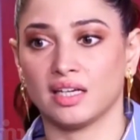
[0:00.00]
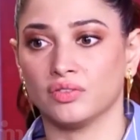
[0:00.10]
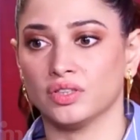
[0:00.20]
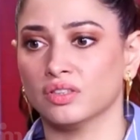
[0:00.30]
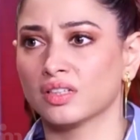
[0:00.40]

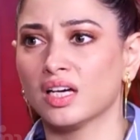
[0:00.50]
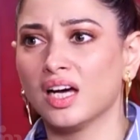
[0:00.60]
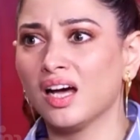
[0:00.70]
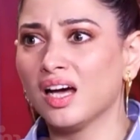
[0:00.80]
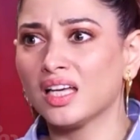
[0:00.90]
driver here,
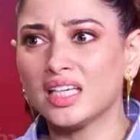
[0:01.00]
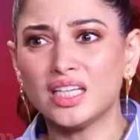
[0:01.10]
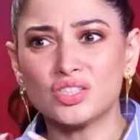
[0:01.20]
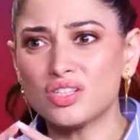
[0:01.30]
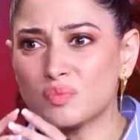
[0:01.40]

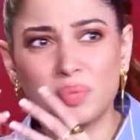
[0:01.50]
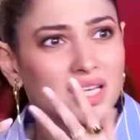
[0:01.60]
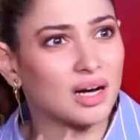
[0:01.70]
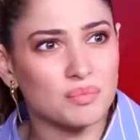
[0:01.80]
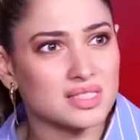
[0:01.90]
he just
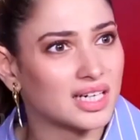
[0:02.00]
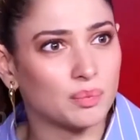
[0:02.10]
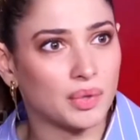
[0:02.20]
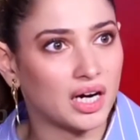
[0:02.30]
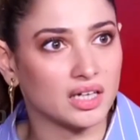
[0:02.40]
becomes
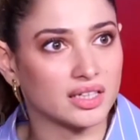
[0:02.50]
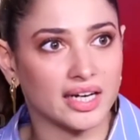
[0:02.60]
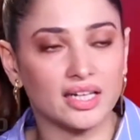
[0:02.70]
that part.